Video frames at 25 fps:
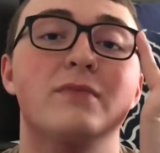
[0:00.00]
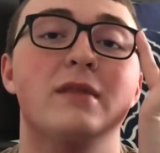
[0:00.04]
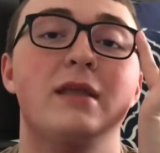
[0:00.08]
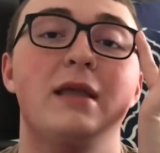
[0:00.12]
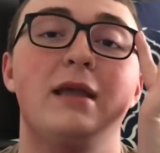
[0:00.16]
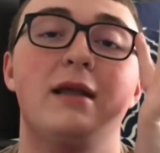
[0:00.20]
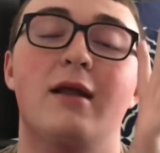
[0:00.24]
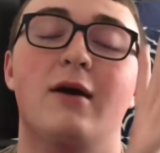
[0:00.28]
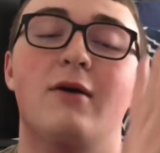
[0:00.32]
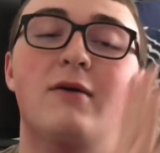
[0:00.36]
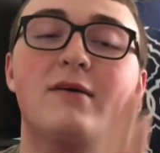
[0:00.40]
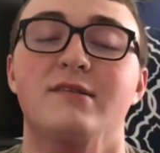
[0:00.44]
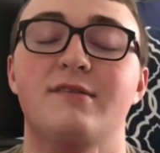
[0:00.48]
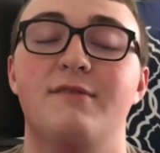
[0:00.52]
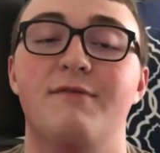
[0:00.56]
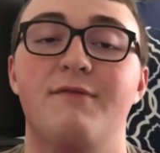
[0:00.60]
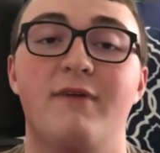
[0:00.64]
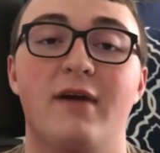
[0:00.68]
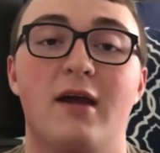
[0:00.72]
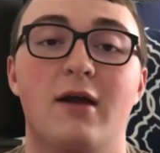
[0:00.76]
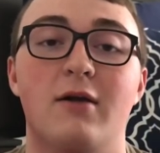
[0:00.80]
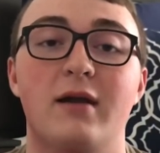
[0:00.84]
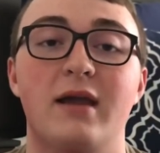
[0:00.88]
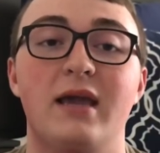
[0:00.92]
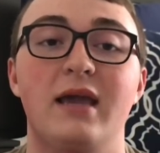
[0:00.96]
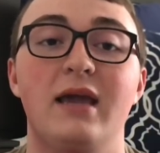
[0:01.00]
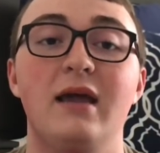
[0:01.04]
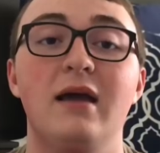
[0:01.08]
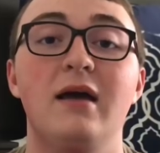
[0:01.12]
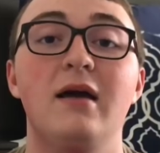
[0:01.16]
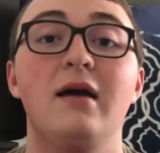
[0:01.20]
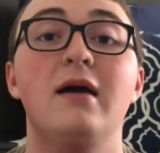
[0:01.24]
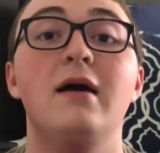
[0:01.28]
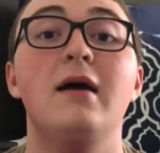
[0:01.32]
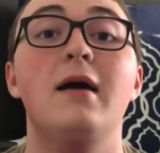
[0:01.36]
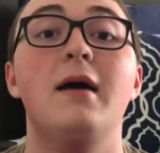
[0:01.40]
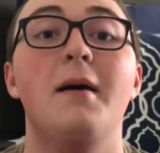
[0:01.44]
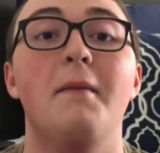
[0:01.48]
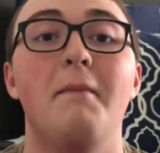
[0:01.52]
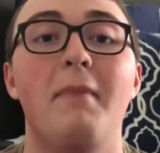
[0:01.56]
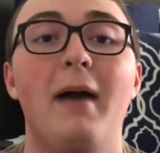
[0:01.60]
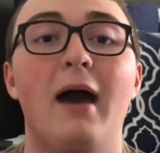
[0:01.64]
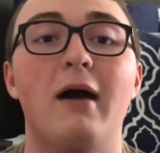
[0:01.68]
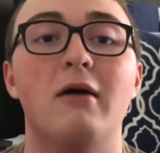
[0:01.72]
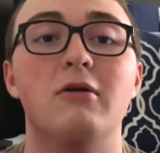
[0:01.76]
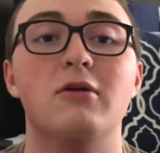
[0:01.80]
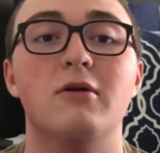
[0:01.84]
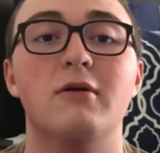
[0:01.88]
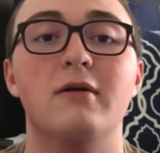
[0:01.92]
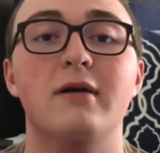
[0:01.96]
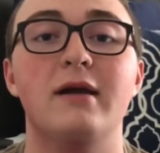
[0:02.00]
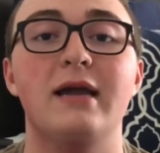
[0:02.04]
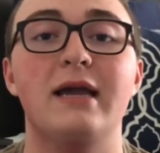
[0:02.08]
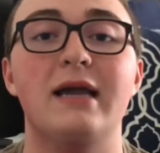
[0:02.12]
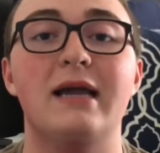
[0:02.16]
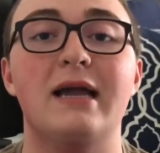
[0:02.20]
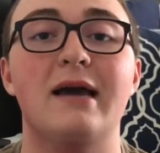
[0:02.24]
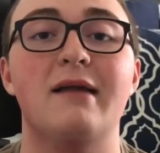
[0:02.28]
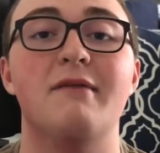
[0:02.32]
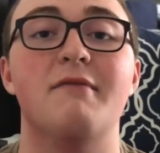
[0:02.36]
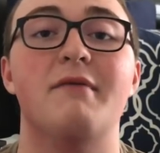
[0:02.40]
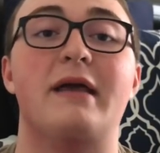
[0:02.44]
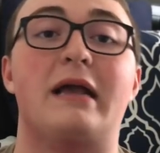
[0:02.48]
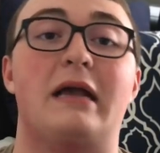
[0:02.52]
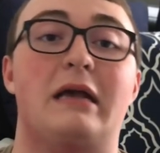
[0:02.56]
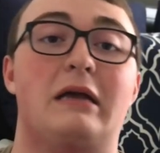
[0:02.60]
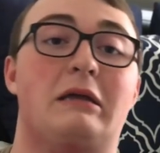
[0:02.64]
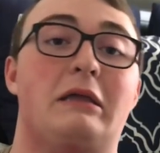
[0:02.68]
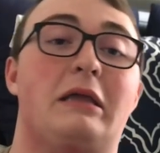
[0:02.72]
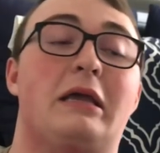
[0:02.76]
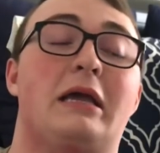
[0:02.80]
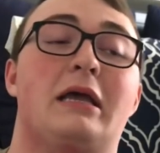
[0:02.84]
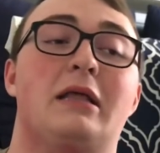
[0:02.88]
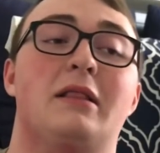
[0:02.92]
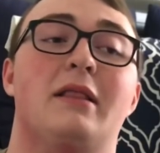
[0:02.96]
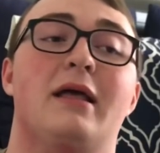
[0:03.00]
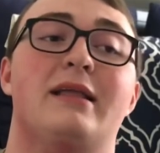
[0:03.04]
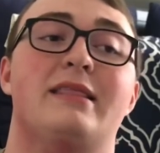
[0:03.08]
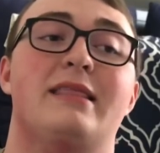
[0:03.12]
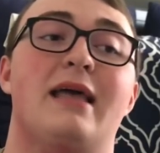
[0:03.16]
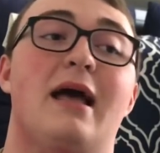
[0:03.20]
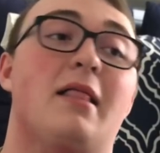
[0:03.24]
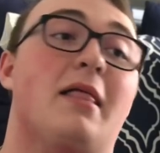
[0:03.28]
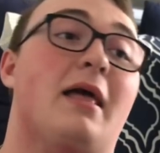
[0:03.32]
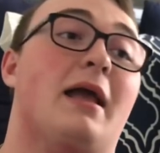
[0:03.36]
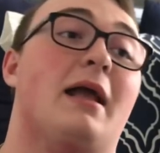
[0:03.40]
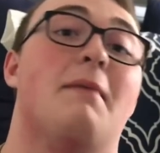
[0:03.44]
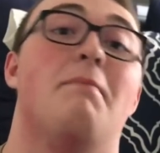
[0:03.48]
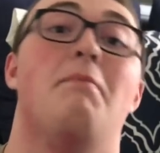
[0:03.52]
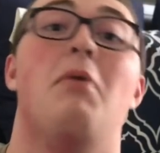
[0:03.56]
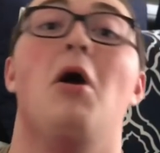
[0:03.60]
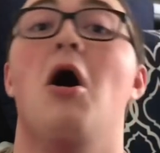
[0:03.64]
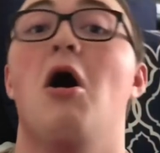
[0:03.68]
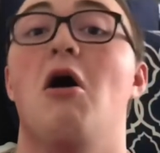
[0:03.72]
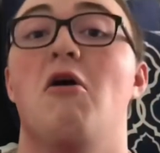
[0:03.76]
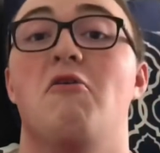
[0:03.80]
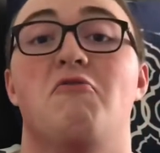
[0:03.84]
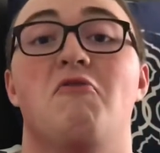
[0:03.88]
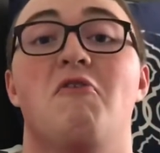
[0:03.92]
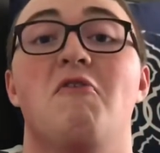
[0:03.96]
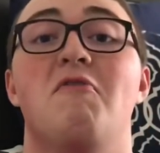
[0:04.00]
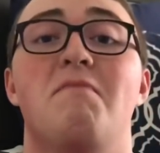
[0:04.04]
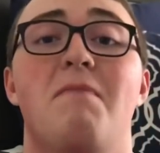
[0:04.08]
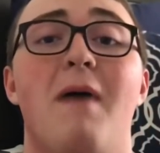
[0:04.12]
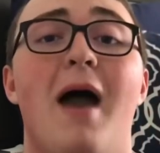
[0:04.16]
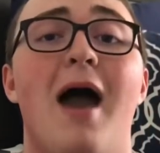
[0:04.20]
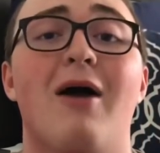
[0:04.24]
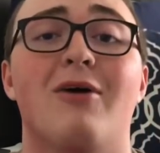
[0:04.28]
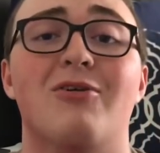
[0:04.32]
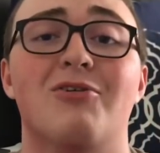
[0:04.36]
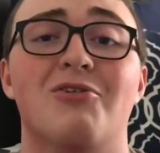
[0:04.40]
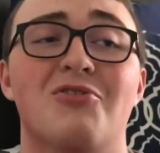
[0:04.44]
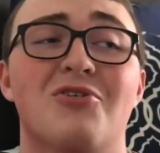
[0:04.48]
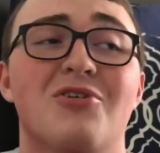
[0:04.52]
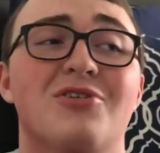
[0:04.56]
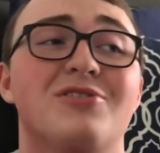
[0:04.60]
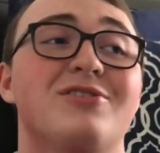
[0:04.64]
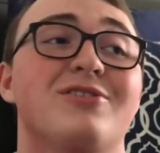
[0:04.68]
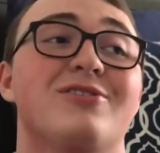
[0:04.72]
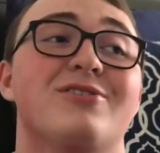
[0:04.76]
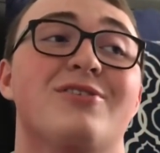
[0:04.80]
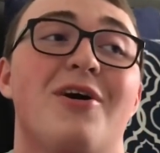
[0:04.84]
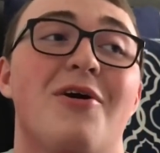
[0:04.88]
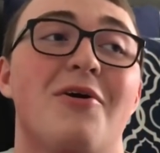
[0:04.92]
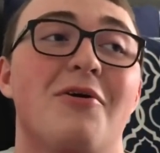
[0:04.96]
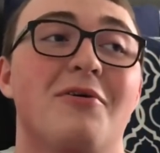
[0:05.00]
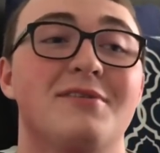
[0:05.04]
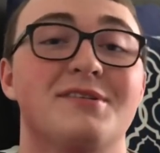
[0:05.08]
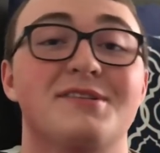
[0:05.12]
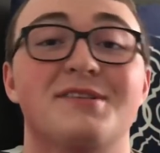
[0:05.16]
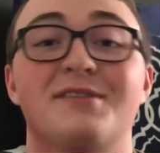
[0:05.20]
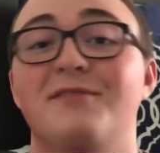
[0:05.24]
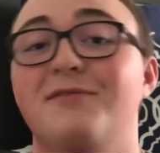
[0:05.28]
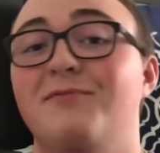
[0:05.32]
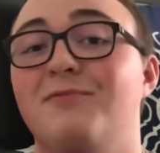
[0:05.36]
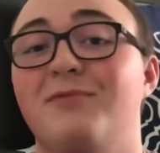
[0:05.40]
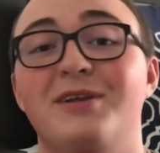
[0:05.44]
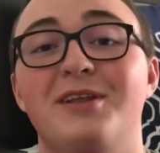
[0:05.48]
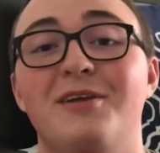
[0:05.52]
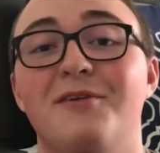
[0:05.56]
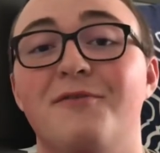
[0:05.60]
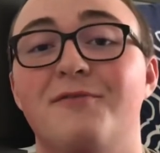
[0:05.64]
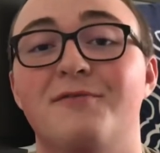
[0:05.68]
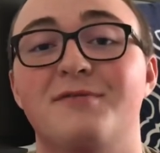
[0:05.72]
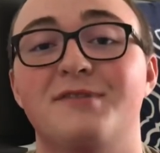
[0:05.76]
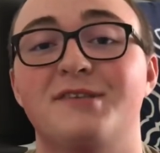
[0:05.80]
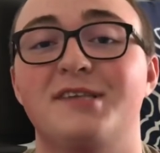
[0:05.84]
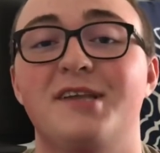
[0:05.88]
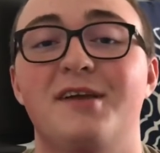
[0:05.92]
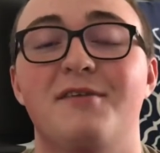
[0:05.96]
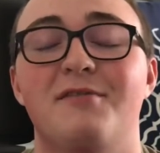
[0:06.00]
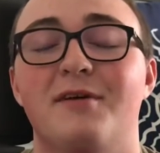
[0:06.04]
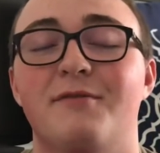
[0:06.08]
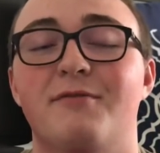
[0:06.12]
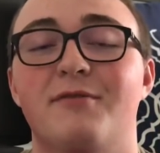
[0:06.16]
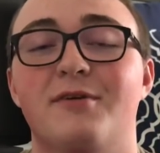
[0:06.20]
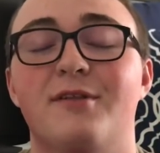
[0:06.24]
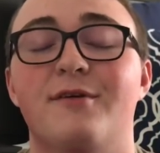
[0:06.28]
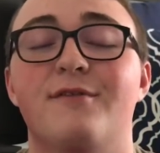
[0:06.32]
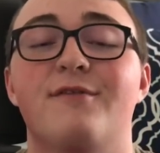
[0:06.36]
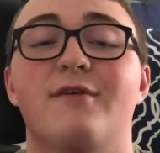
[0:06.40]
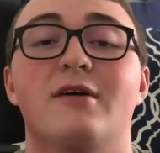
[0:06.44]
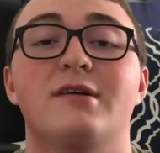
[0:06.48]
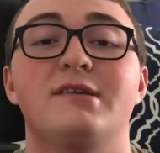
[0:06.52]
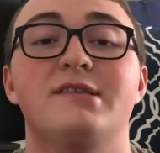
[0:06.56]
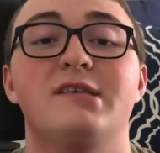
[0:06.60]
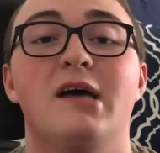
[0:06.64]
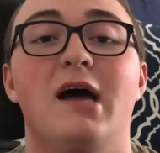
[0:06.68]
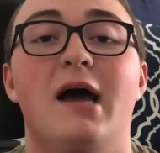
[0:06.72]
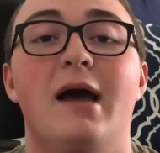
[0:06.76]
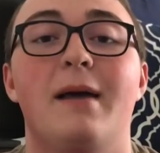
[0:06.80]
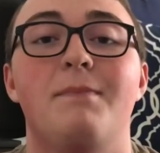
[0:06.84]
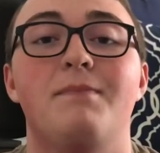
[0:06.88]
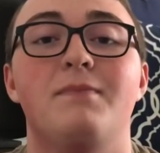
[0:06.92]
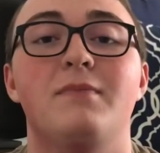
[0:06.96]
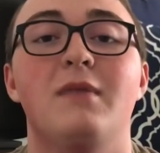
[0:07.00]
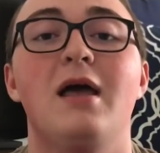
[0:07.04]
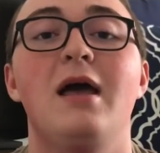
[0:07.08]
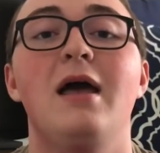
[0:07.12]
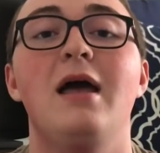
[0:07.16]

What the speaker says: You know, it's very powdery, kind of like, you get like that like puff of powder on your nose when you sniff it for the first time.